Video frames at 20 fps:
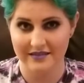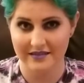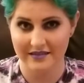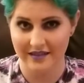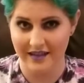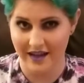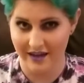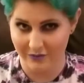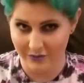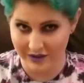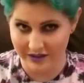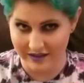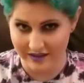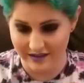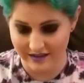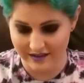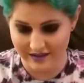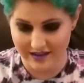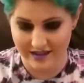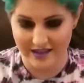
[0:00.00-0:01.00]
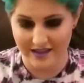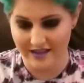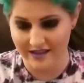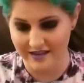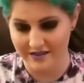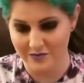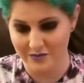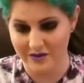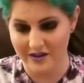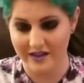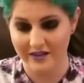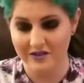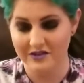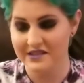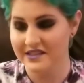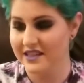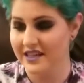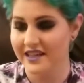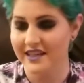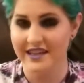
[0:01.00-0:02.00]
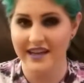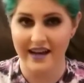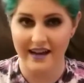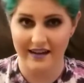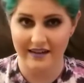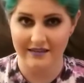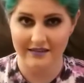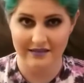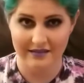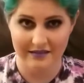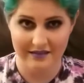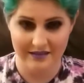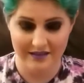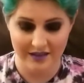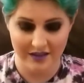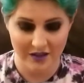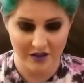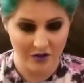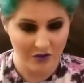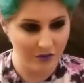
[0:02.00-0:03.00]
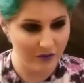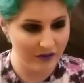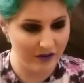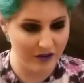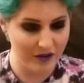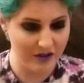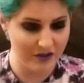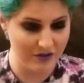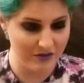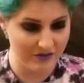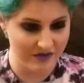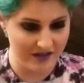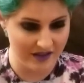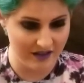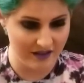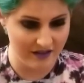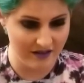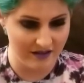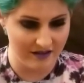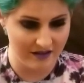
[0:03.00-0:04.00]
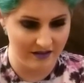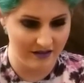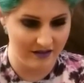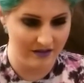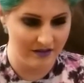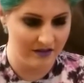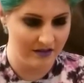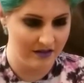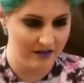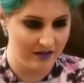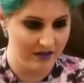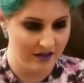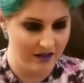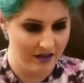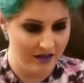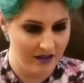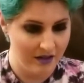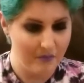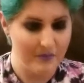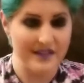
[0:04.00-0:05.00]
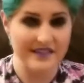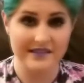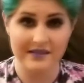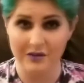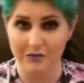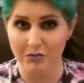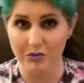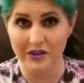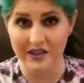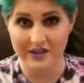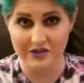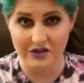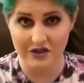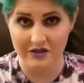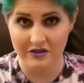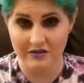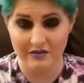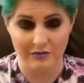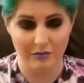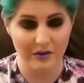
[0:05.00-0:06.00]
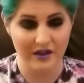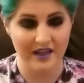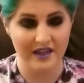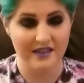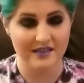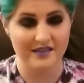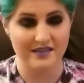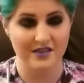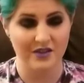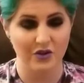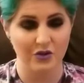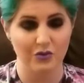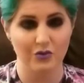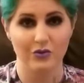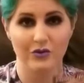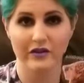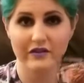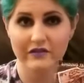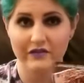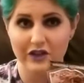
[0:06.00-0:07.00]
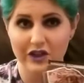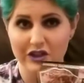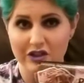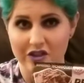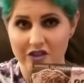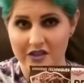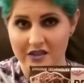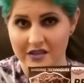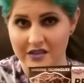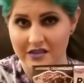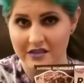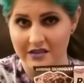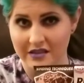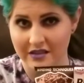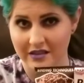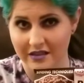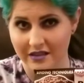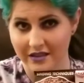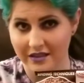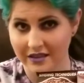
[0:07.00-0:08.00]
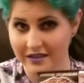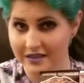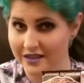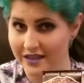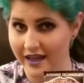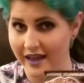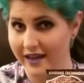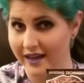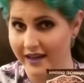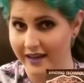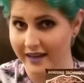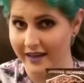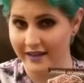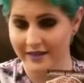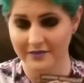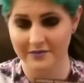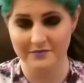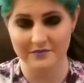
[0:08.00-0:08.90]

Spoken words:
not really, because we're not using any dye. We are using basically bleach, but it's reverse tie-dye.